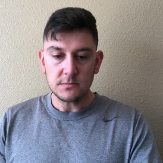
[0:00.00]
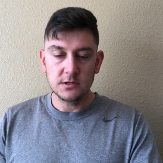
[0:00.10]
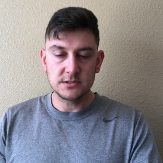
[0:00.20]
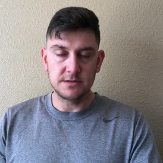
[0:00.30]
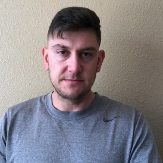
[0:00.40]

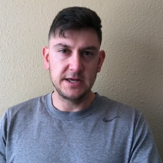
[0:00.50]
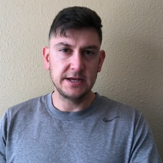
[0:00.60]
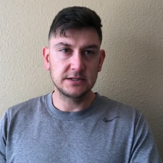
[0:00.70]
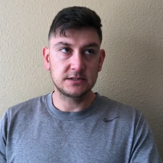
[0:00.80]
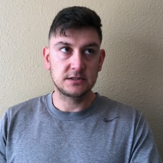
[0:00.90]
Some
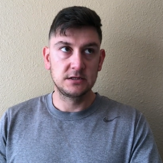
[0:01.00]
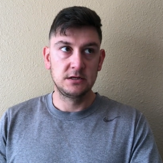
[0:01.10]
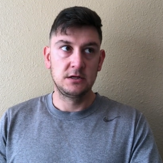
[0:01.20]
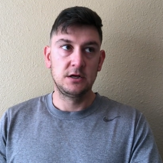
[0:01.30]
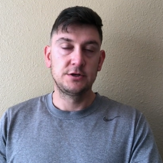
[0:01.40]
things
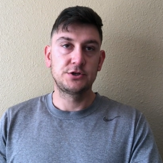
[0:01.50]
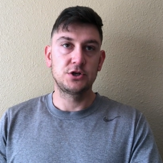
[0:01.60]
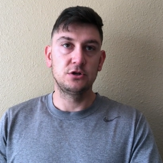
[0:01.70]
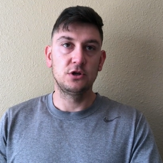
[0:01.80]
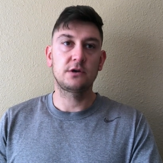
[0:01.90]

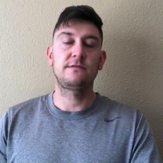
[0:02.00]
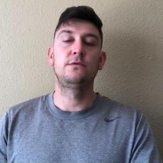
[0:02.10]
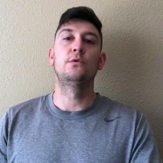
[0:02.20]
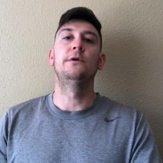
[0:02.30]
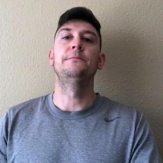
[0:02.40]
to look
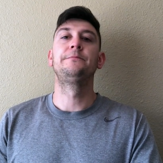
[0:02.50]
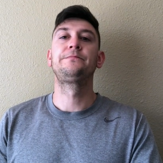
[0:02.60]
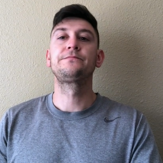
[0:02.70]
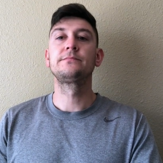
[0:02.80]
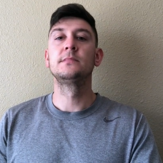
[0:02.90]
for.
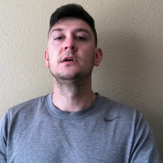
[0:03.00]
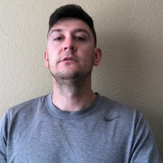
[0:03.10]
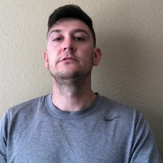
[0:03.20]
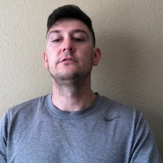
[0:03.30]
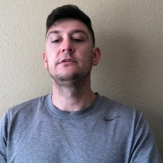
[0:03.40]

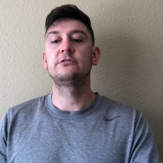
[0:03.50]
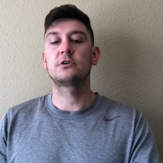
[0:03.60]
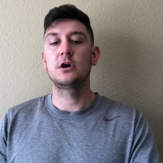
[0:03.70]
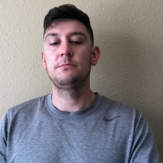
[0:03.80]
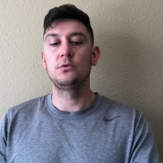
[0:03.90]
So these are a
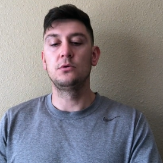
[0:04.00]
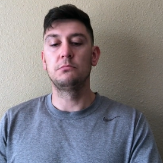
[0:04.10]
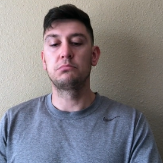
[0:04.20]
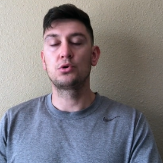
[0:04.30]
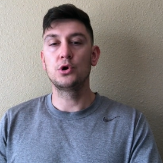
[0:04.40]
couple
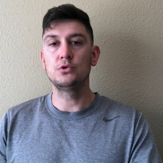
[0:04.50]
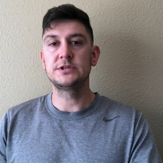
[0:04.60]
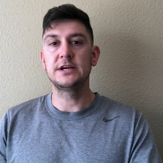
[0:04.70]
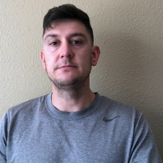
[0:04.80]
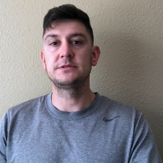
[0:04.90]
pro
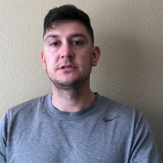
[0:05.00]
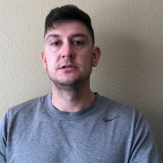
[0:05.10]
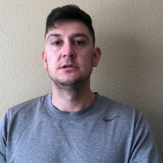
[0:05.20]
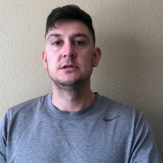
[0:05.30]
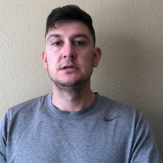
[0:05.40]
tips.
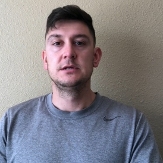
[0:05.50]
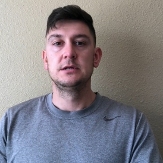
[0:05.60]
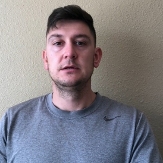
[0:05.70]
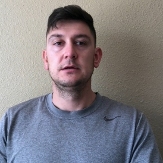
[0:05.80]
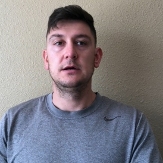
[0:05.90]

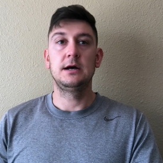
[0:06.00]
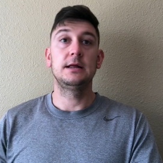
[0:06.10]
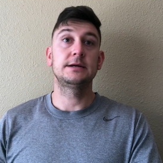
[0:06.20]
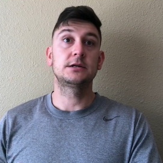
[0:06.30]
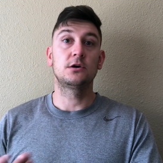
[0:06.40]
I
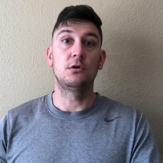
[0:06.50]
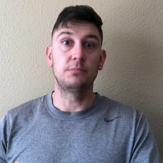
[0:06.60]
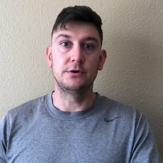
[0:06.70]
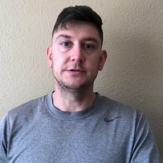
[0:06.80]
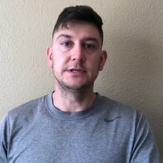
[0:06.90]
like to call
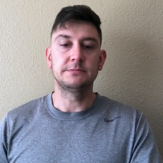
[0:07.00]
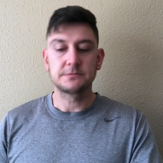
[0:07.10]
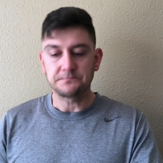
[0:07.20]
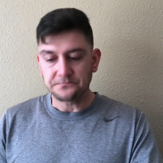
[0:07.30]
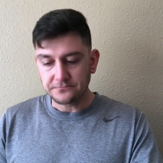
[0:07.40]
pro tips.
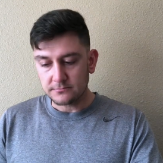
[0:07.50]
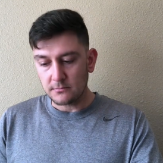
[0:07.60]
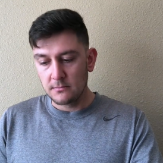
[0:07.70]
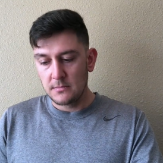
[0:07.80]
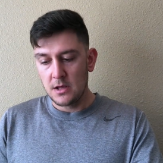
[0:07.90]

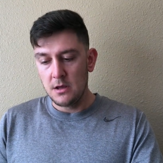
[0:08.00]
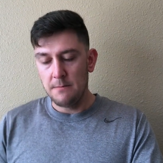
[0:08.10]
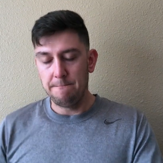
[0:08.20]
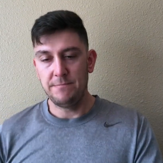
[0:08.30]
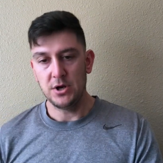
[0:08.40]

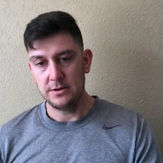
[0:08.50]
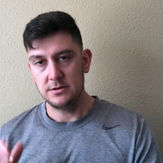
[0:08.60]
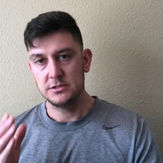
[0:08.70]
But